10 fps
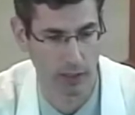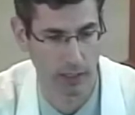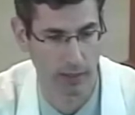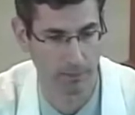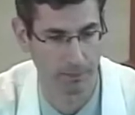
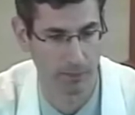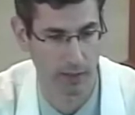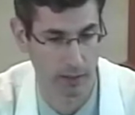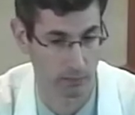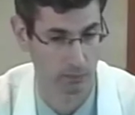
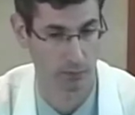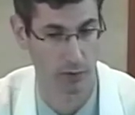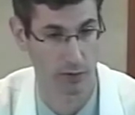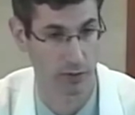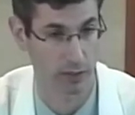for
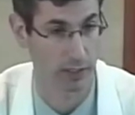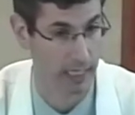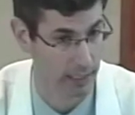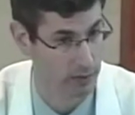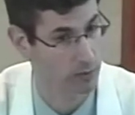instance, a
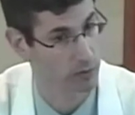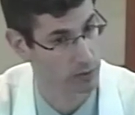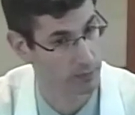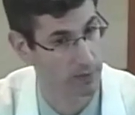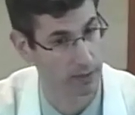cancer or
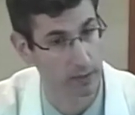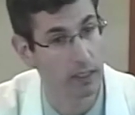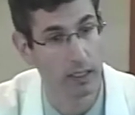something